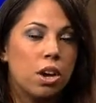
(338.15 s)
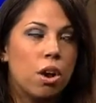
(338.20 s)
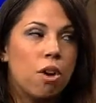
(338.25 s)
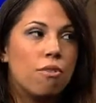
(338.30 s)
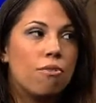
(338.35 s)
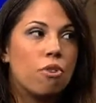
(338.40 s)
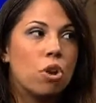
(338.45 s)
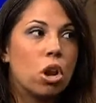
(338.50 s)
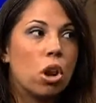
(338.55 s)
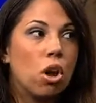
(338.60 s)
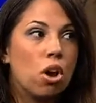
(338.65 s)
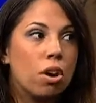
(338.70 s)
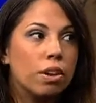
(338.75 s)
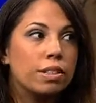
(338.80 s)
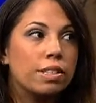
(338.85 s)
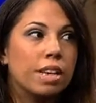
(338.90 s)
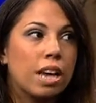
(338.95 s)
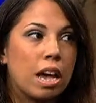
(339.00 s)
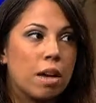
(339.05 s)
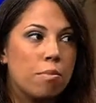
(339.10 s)
For a long
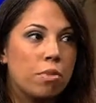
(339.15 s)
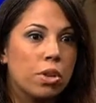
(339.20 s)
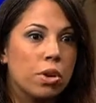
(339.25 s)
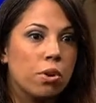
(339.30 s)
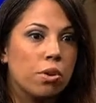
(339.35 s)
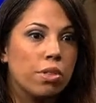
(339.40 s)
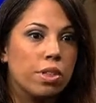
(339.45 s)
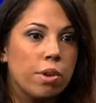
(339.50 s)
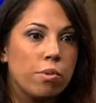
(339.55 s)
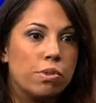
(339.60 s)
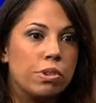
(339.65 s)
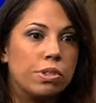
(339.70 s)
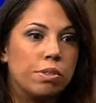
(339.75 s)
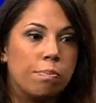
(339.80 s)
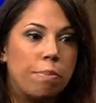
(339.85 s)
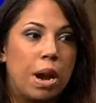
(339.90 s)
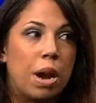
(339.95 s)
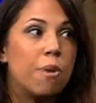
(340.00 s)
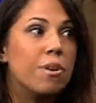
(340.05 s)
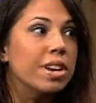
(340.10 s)
time, though, there was
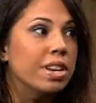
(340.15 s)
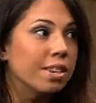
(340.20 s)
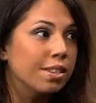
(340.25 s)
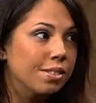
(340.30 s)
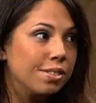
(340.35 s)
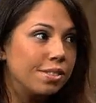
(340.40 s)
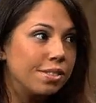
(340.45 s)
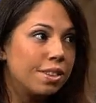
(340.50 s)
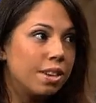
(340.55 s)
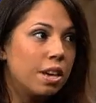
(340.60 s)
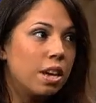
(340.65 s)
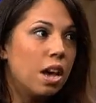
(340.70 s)
barrenness.